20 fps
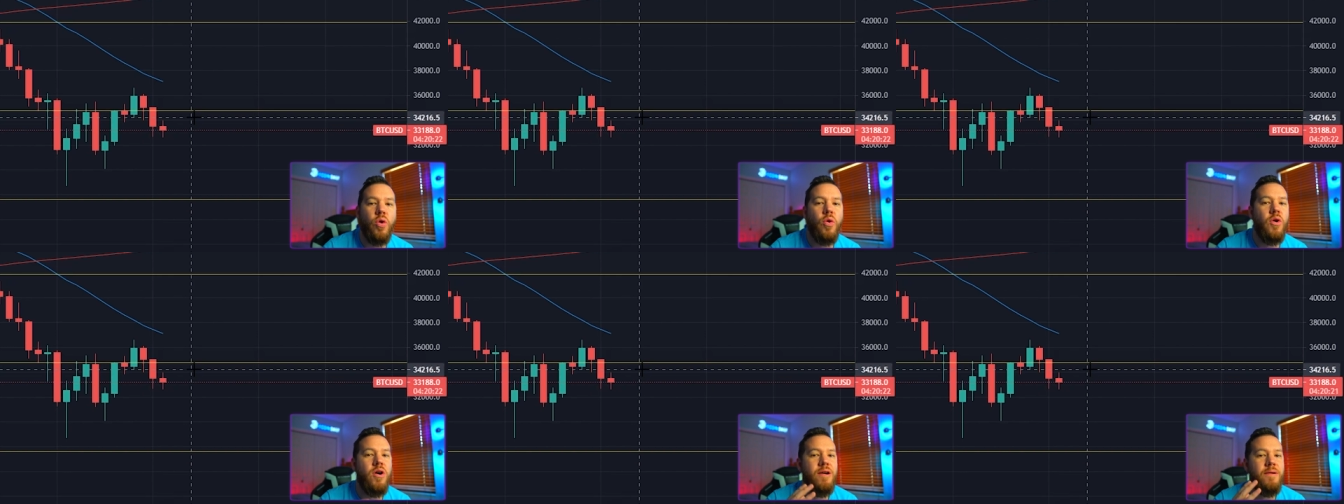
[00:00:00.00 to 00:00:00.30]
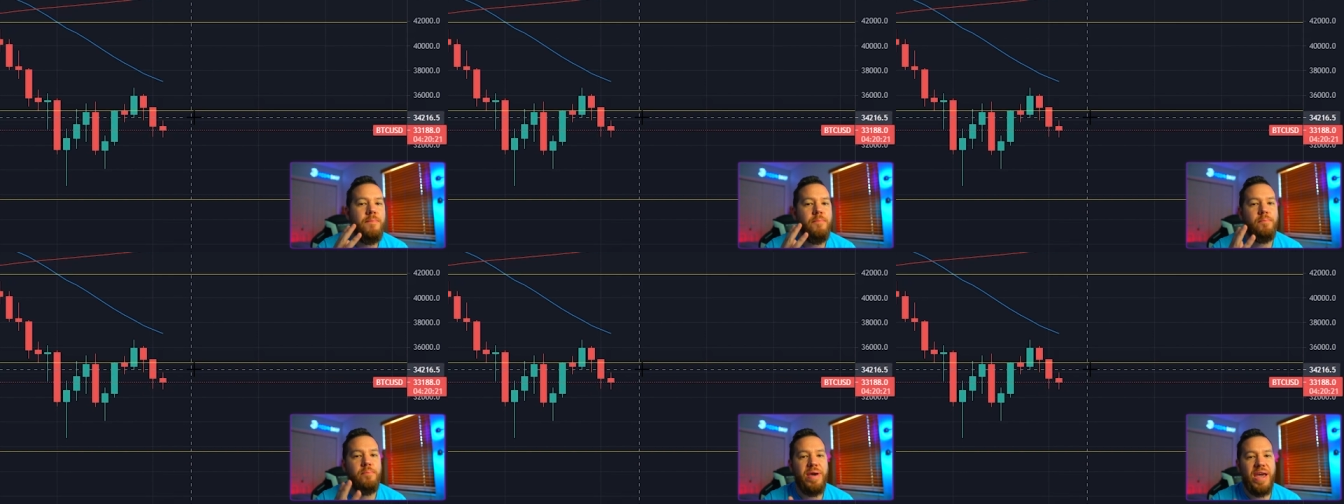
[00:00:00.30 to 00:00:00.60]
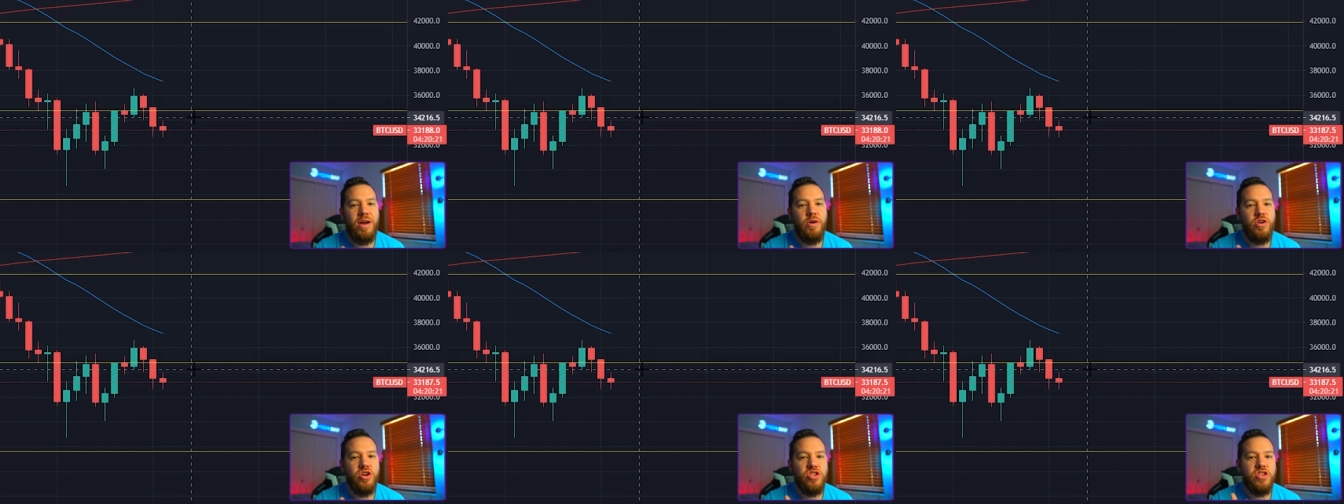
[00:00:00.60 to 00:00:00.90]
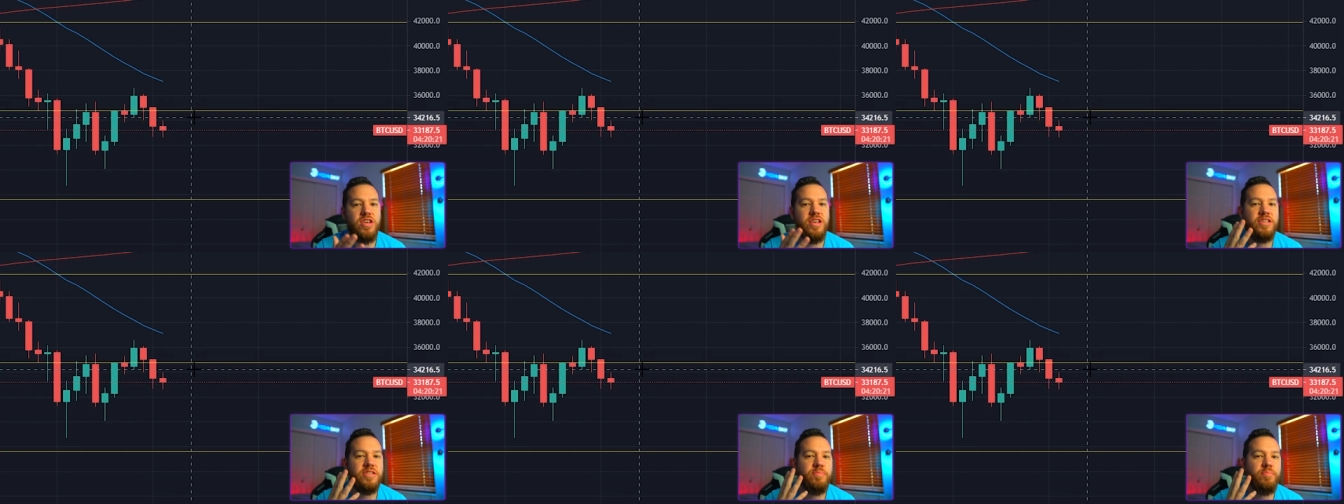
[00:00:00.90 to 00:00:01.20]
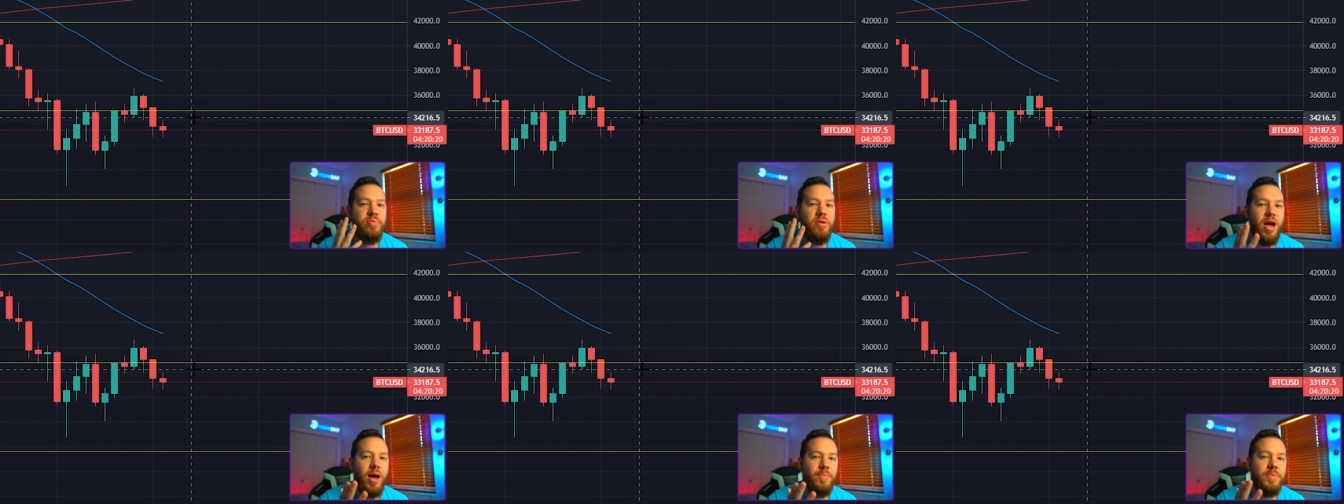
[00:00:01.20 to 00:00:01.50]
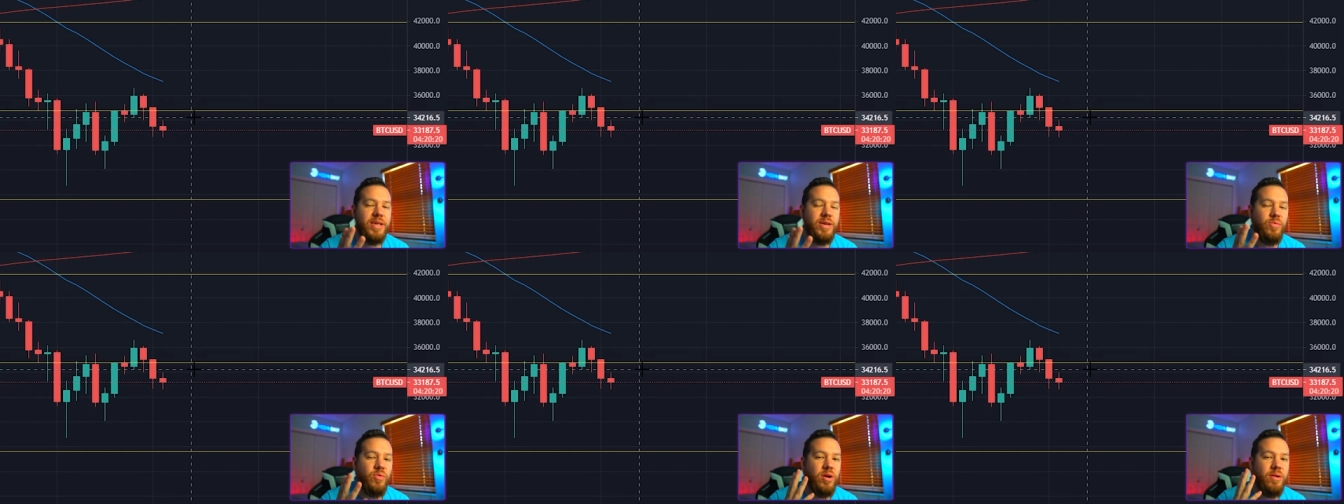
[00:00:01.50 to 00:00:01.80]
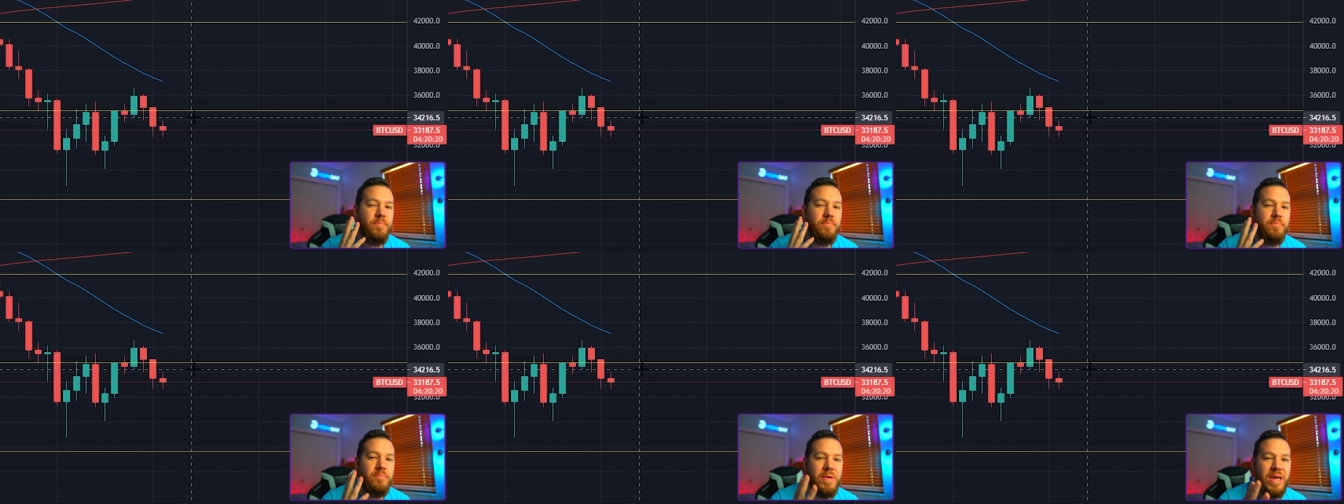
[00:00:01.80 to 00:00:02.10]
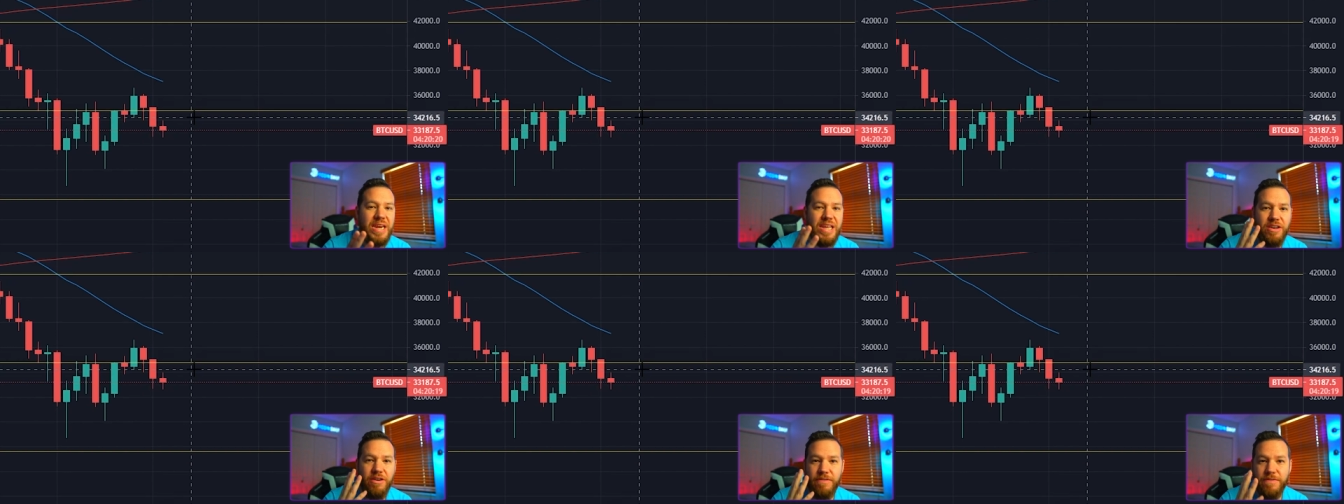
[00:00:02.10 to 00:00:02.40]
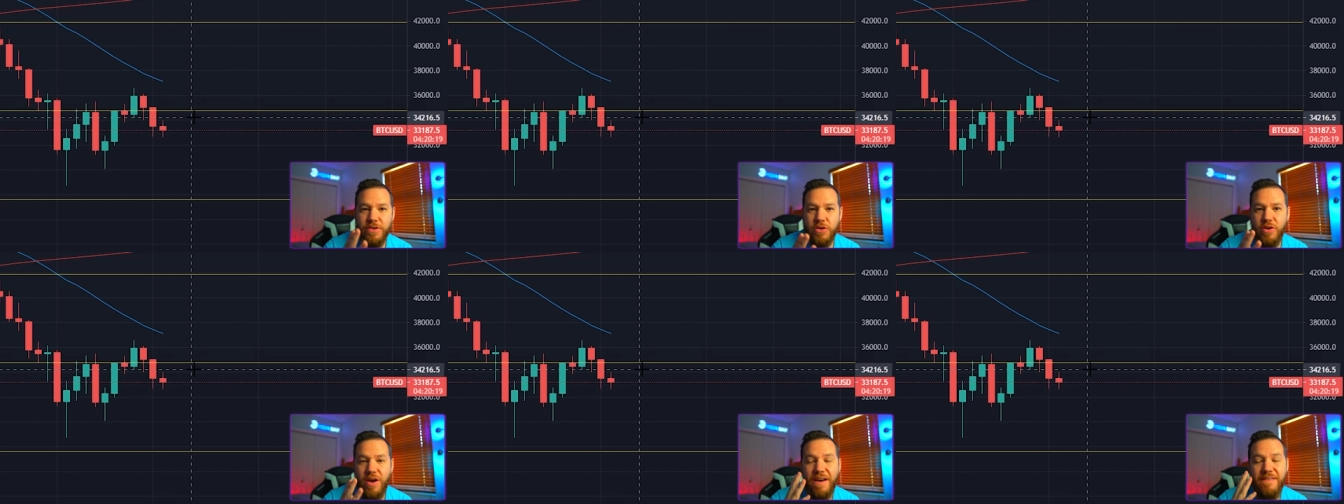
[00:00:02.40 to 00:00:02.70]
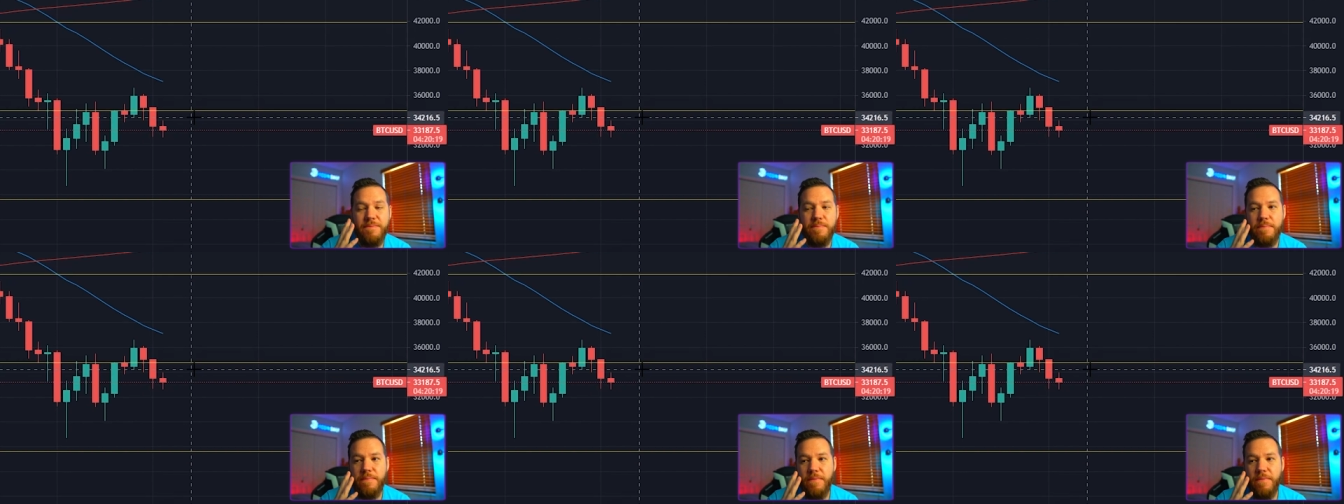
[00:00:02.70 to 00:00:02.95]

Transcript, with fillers: or bearish is probably what many of you have